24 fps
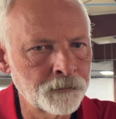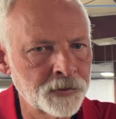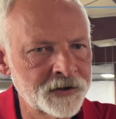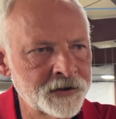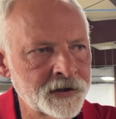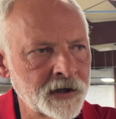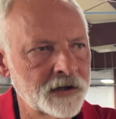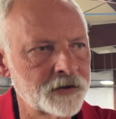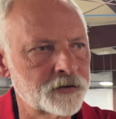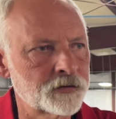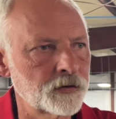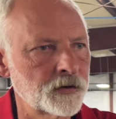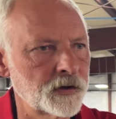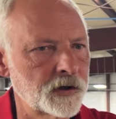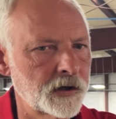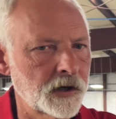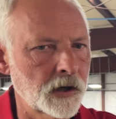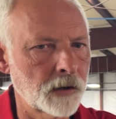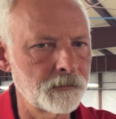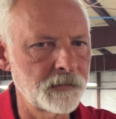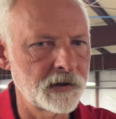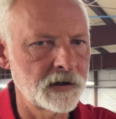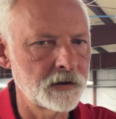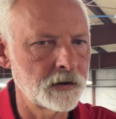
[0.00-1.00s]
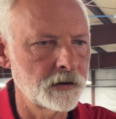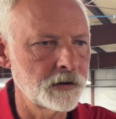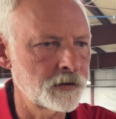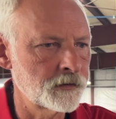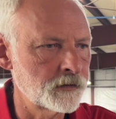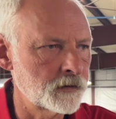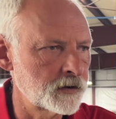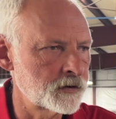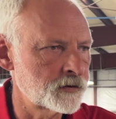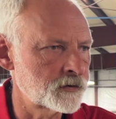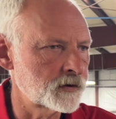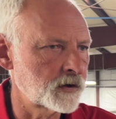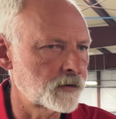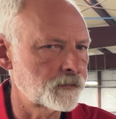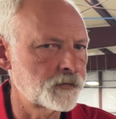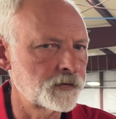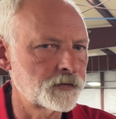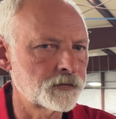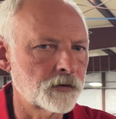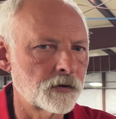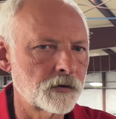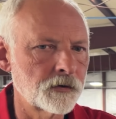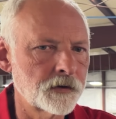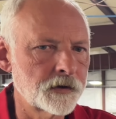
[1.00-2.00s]
Potentially. I mean, this stuff is
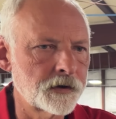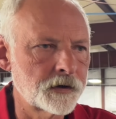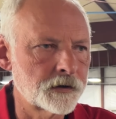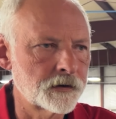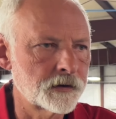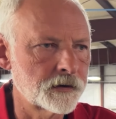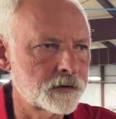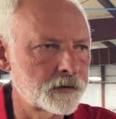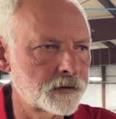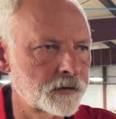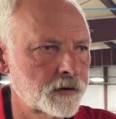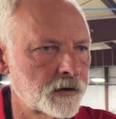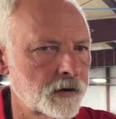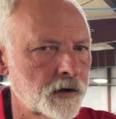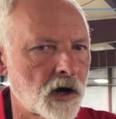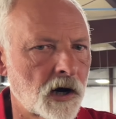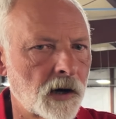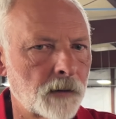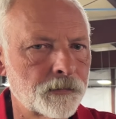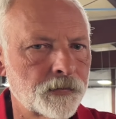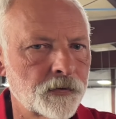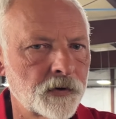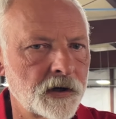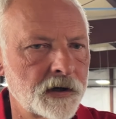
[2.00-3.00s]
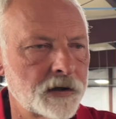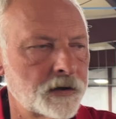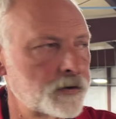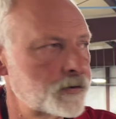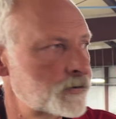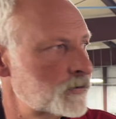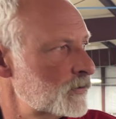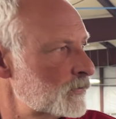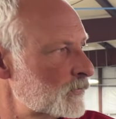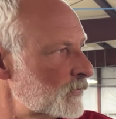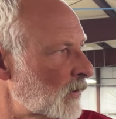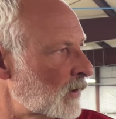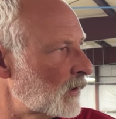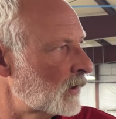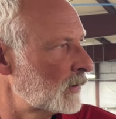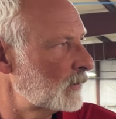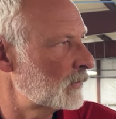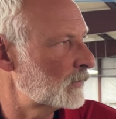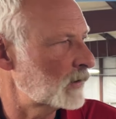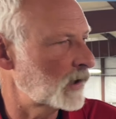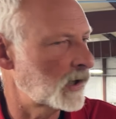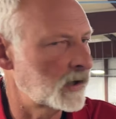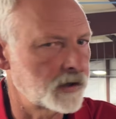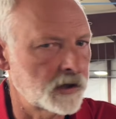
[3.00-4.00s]
all there to operate as
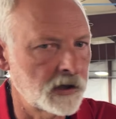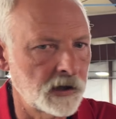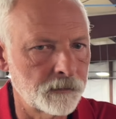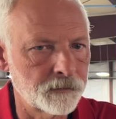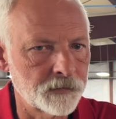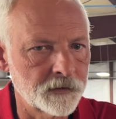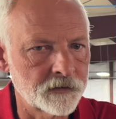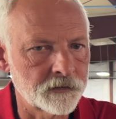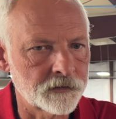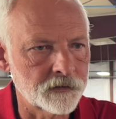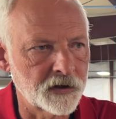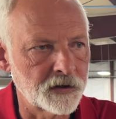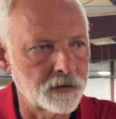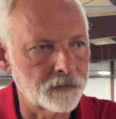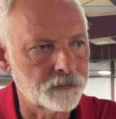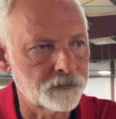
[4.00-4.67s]
designed and keep us safe.